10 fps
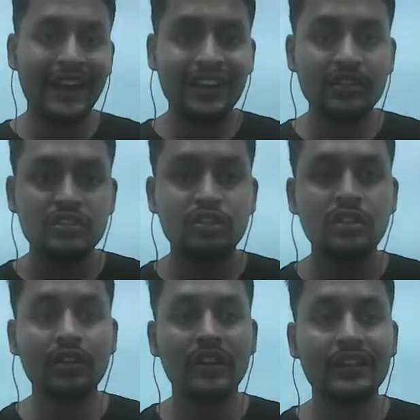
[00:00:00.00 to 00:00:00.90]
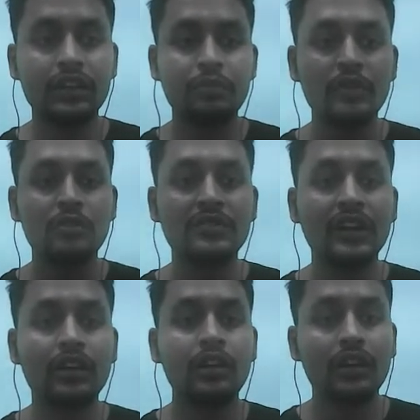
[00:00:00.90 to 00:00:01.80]
energy or enthalpy of
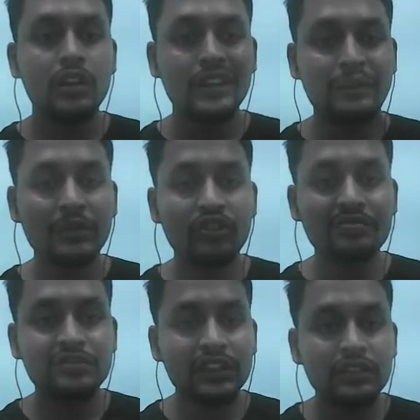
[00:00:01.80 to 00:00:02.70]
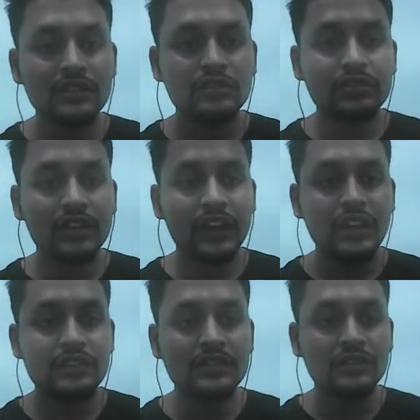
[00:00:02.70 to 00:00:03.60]
the chemisorption
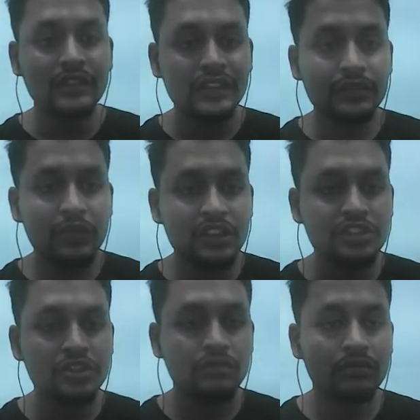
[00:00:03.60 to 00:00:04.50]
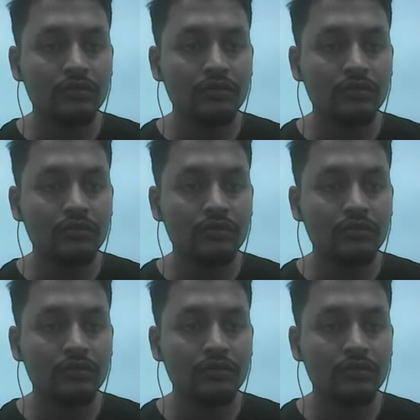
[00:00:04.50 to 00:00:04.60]
is this much,